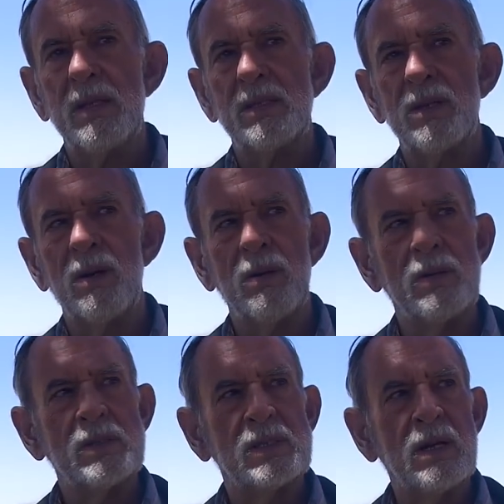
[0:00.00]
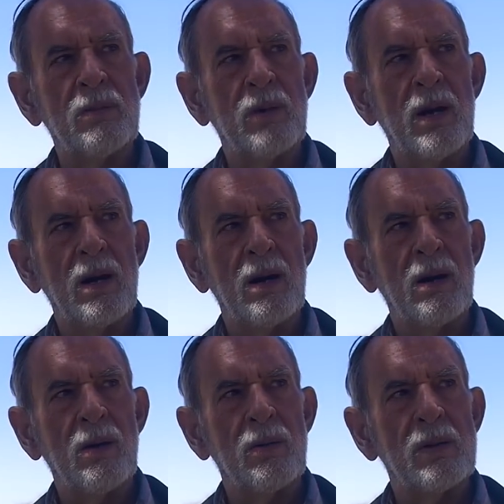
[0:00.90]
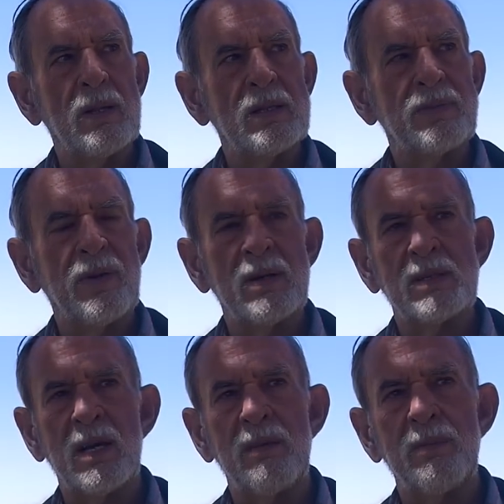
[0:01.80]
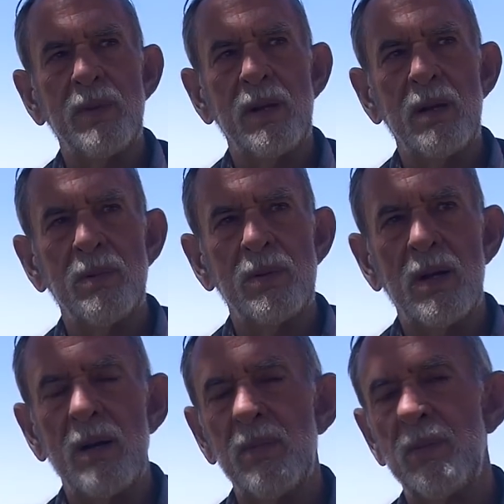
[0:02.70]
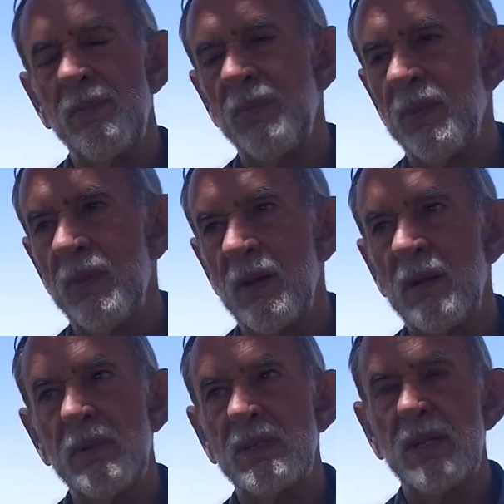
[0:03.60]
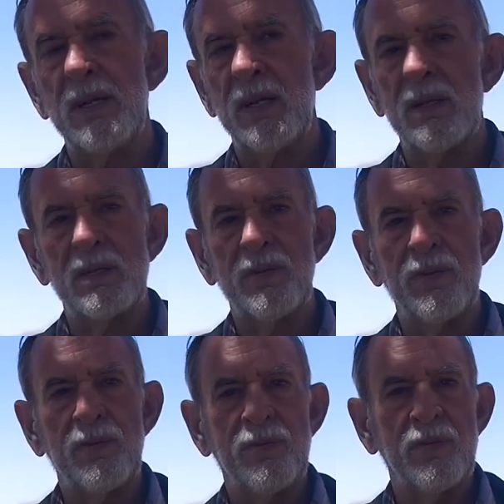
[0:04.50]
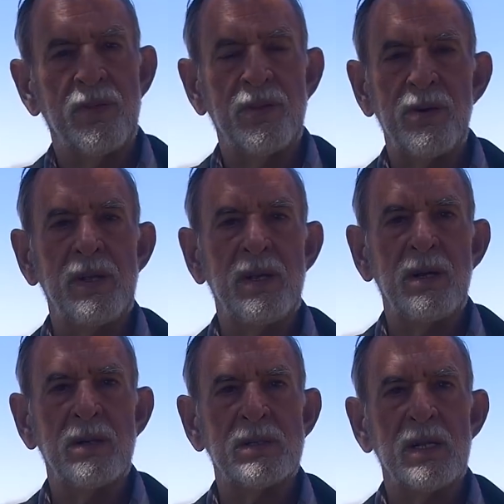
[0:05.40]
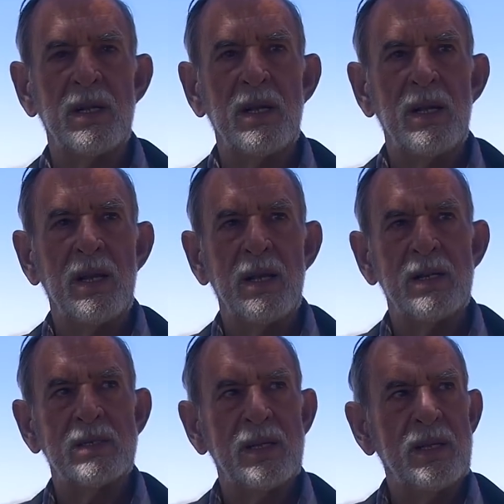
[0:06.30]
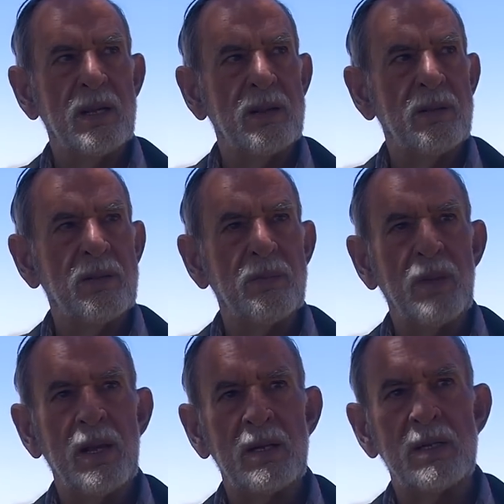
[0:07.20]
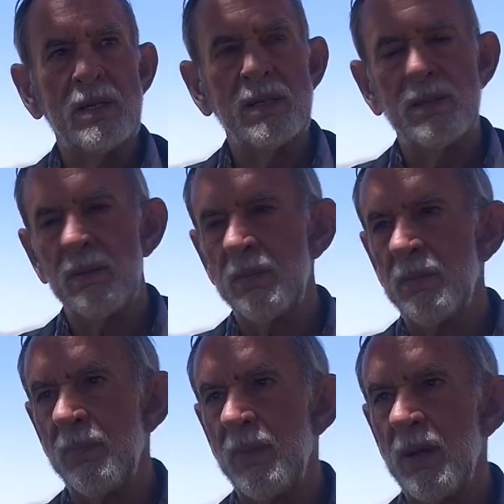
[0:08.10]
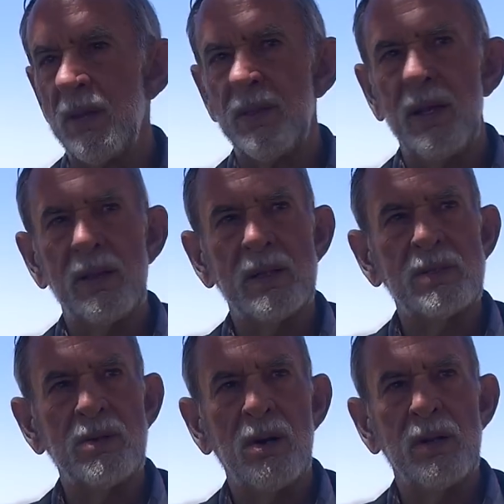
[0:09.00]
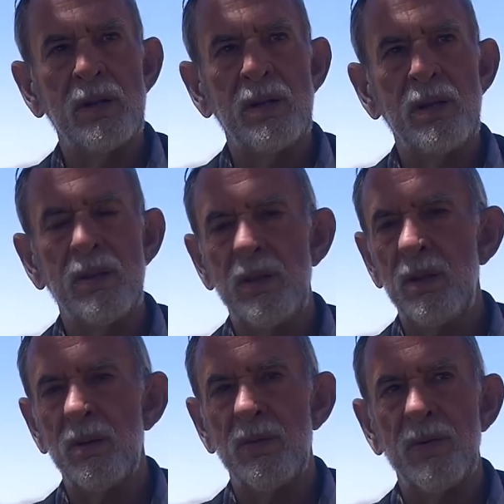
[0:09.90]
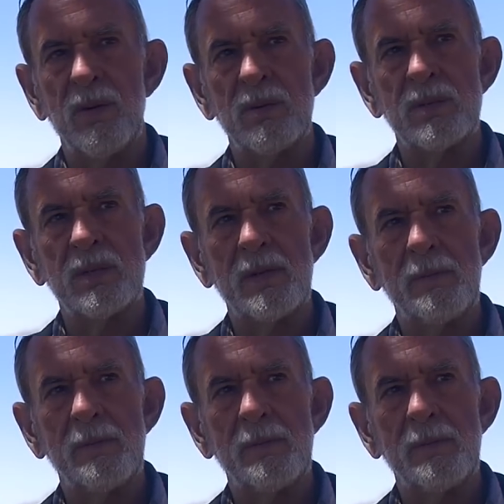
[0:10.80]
So somehow, as far as I've been able to, I've been studying this for 30 years, and it's the magnetism, I think, that's drawing the UFOs.